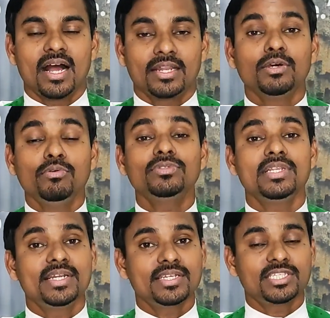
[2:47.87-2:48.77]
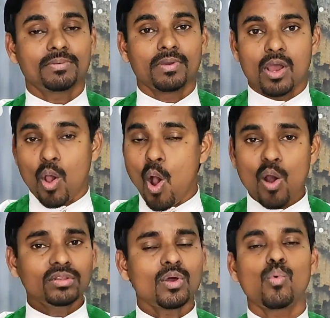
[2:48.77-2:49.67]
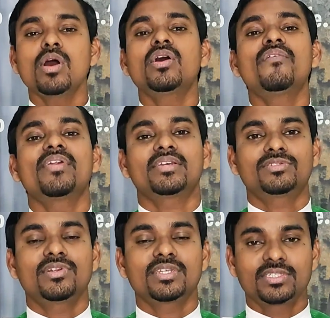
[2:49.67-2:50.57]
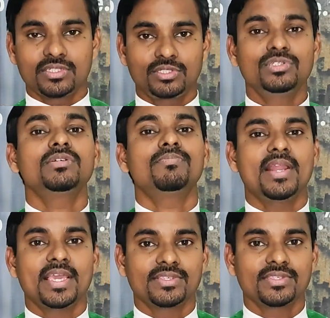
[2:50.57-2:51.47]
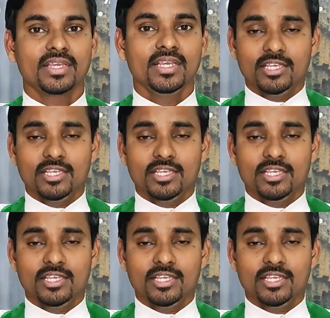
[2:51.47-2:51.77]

under whose leadership all the work of restoration took place.